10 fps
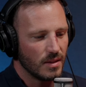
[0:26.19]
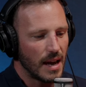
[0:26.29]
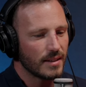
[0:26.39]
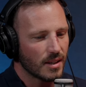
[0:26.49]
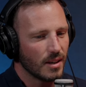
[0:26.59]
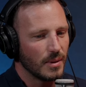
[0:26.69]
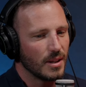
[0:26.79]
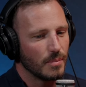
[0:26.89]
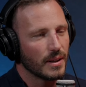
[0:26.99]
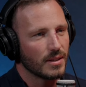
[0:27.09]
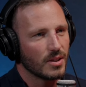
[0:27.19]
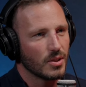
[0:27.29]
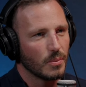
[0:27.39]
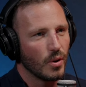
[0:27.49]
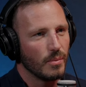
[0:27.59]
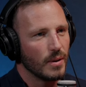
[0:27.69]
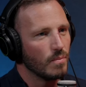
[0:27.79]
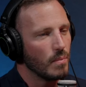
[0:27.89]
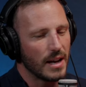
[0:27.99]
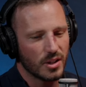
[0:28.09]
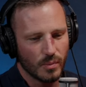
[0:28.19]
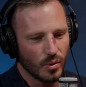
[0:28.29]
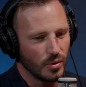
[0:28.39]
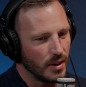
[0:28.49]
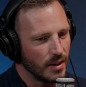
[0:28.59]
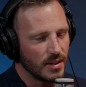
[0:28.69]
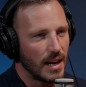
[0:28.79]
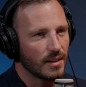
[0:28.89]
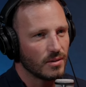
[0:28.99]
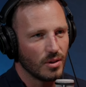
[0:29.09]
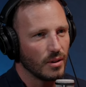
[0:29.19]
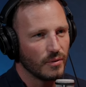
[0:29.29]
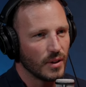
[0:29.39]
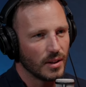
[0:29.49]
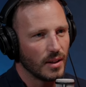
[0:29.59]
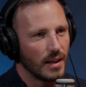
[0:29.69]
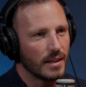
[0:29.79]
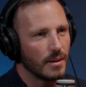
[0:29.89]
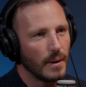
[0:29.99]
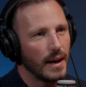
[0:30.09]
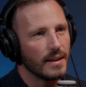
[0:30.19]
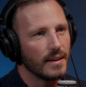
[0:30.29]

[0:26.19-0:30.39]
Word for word: That's going to be the biggest disappointment, much more than exact dollar figure that they get paid.